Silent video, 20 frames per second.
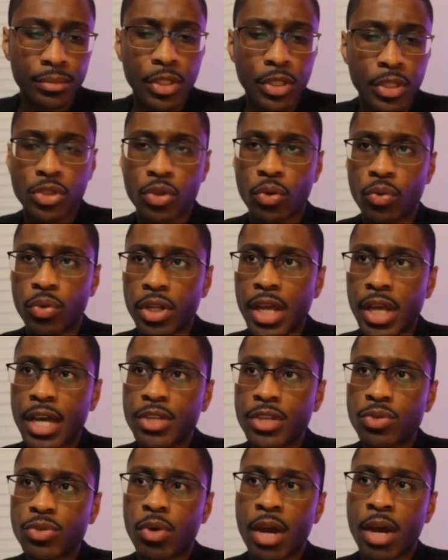Because you'll
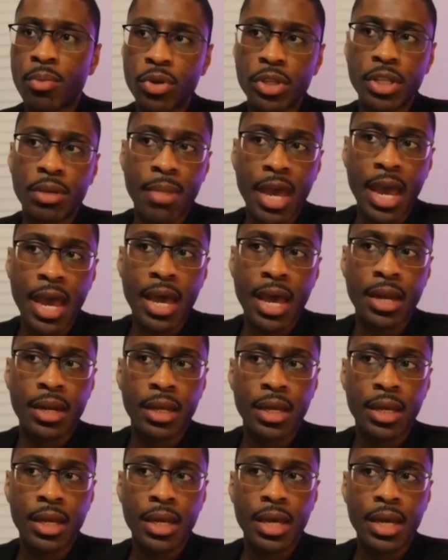realize, well, I'm really
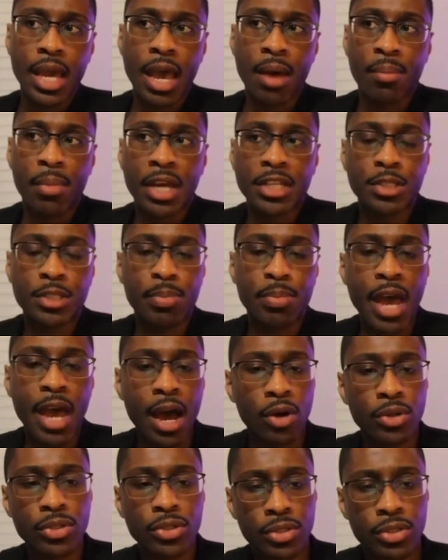mad at my
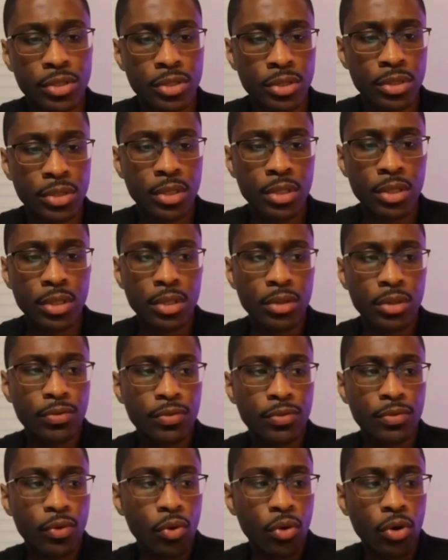spouse
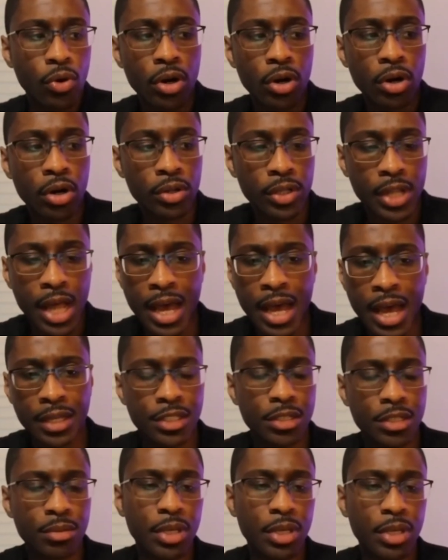for
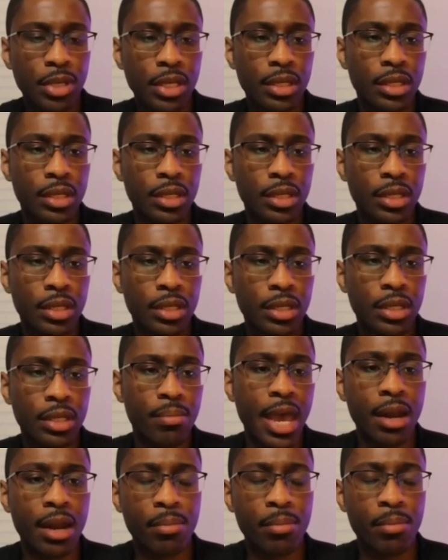lying to me. I'm
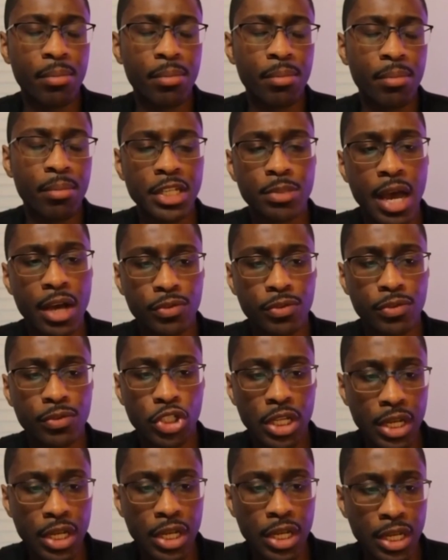mad at my spouse
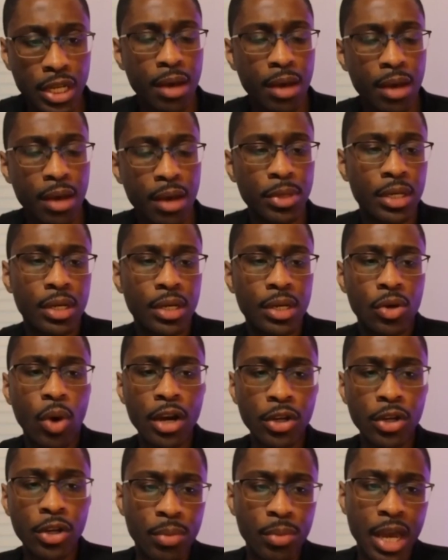for cheating on me.
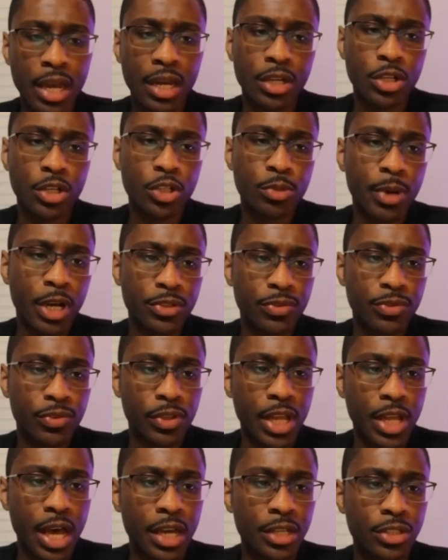Why are you mad at your
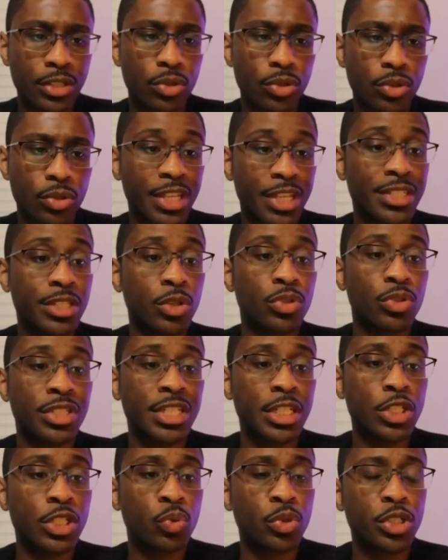spouse for lying to you?
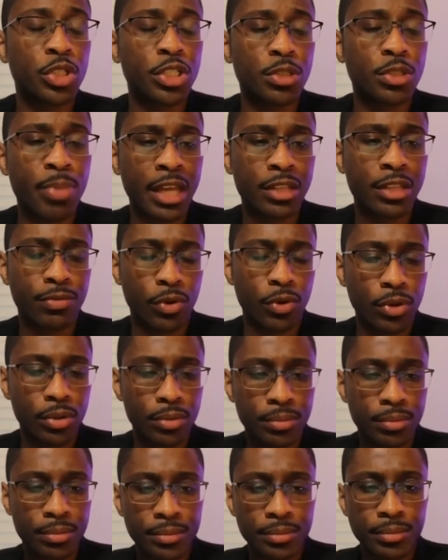Because it was
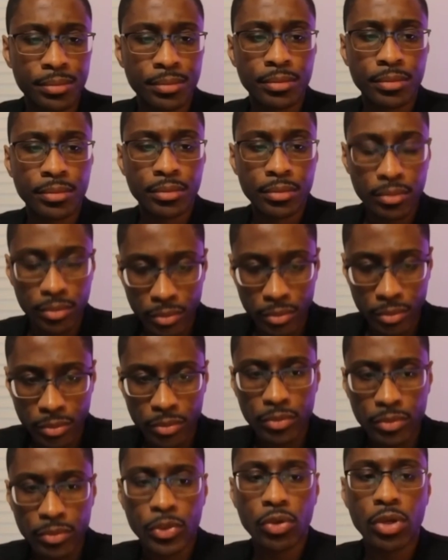disrespectful.
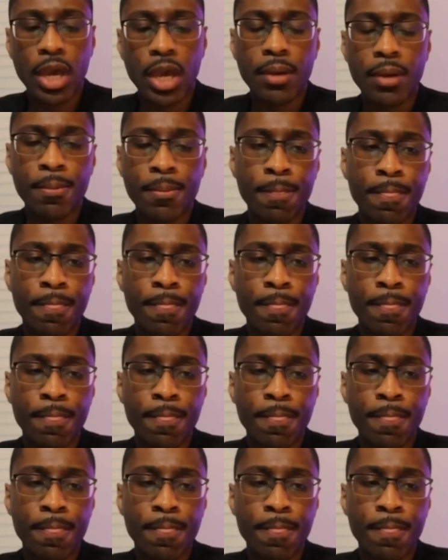Okay.